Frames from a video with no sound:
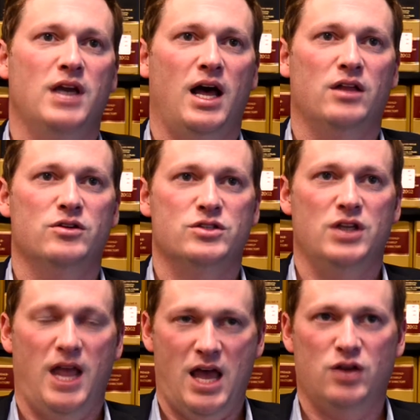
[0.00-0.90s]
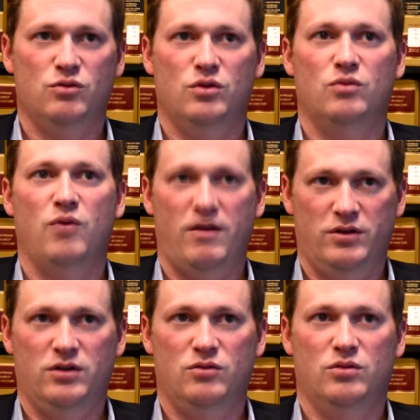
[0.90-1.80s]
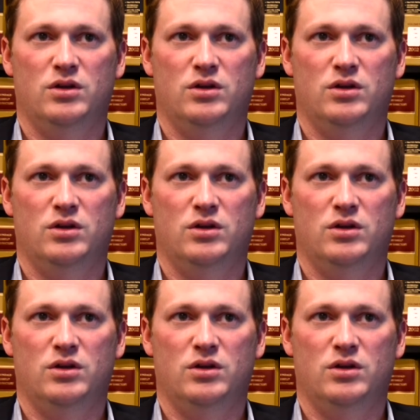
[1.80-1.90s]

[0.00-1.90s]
dollars in annual revenue.